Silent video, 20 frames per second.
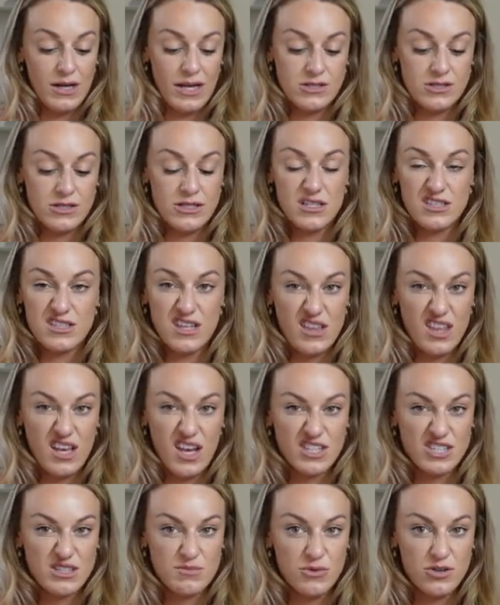actually because I think
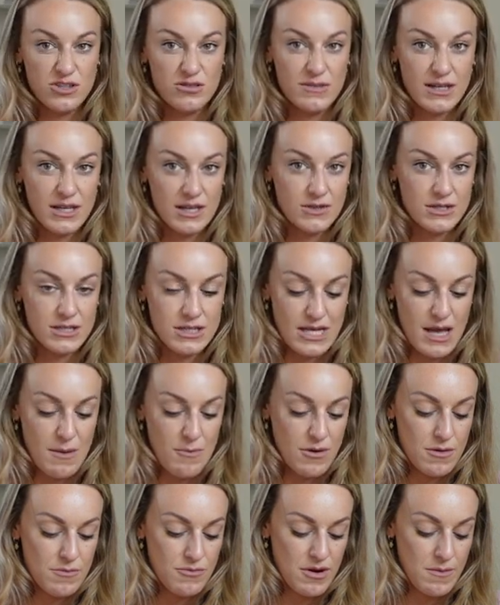I just bought them like on a
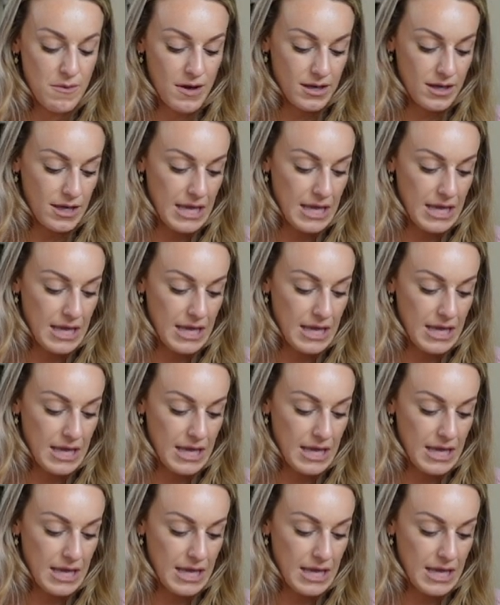separate Primark